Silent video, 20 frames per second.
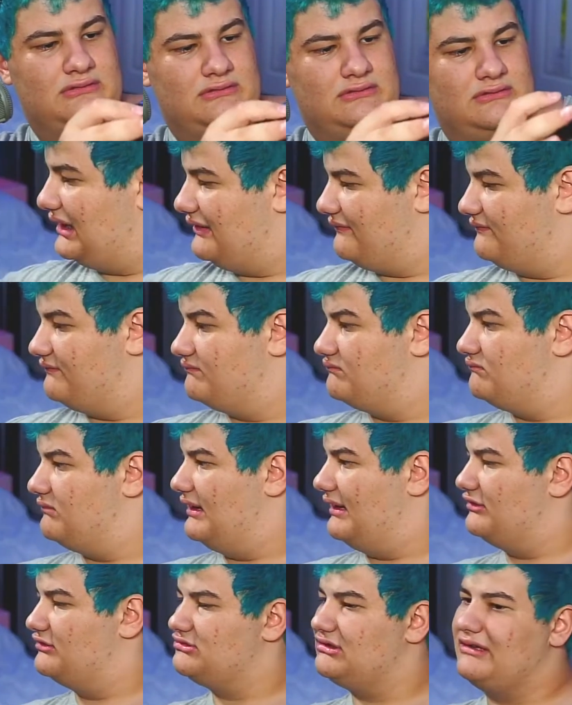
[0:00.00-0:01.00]
I
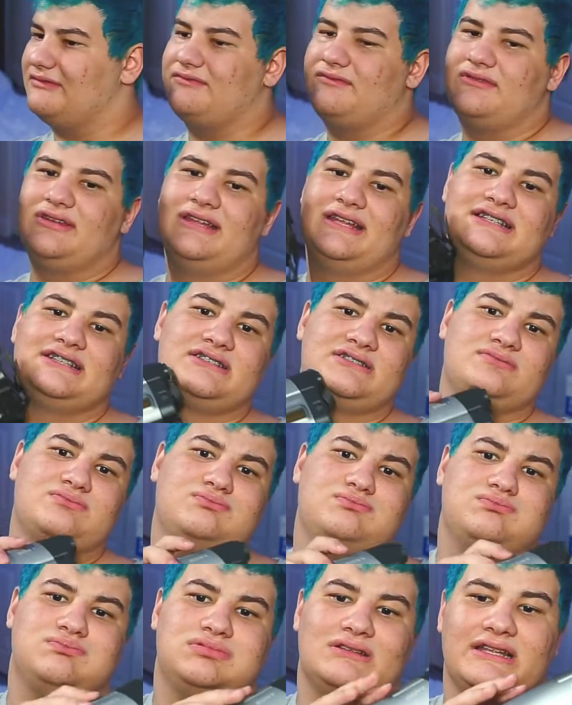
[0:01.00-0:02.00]
also have this
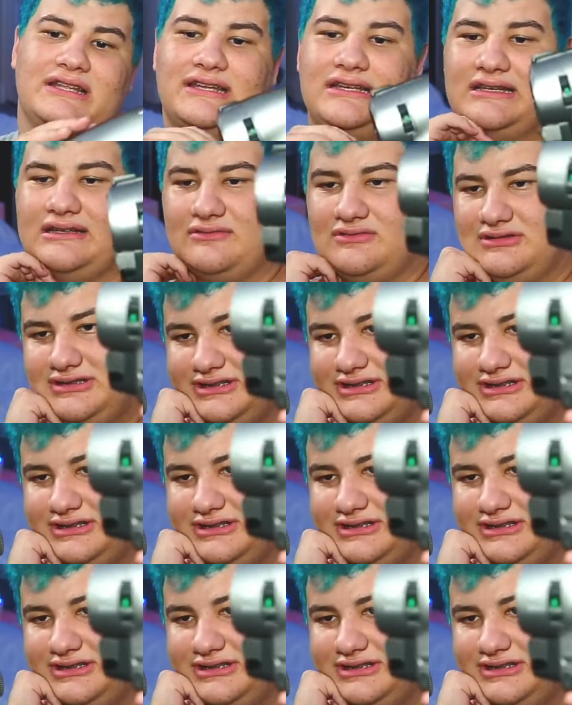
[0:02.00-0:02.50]
thing, which